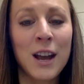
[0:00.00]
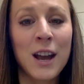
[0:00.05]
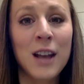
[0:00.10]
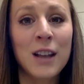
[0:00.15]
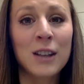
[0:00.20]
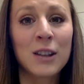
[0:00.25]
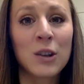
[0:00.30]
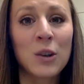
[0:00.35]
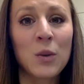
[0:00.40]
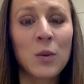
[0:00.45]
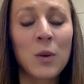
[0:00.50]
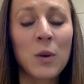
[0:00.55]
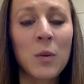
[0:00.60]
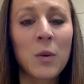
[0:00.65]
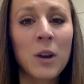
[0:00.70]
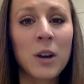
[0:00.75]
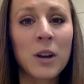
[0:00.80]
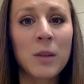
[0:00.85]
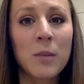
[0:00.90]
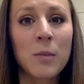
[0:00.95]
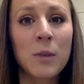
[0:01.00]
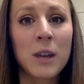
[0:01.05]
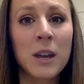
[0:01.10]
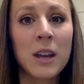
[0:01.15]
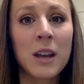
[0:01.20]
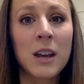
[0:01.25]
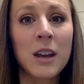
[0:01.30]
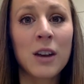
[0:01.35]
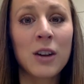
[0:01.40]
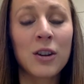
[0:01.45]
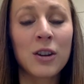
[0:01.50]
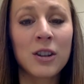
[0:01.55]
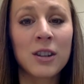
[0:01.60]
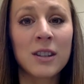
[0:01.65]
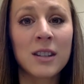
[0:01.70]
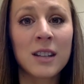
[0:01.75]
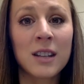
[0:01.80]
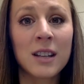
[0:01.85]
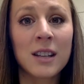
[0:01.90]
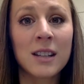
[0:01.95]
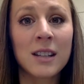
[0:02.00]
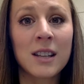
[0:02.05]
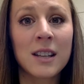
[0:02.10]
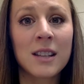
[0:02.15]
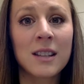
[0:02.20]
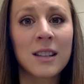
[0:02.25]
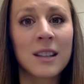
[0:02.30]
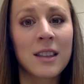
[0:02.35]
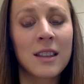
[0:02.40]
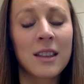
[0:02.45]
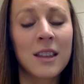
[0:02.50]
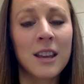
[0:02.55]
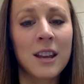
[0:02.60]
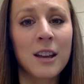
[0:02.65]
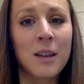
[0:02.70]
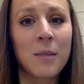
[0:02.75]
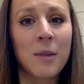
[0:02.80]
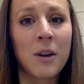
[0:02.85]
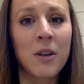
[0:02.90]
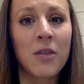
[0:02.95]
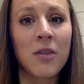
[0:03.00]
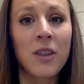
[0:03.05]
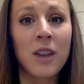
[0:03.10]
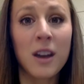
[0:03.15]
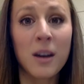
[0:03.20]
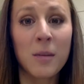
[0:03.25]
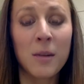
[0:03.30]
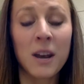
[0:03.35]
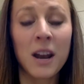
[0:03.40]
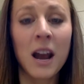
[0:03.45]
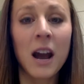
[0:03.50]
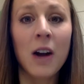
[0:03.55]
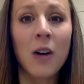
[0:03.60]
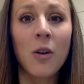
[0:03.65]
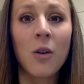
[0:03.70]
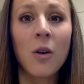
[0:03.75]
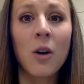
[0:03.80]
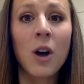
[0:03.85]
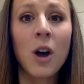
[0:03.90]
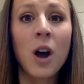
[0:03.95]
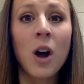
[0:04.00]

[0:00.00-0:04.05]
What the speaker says: And so we want to be good citizens and think about them and how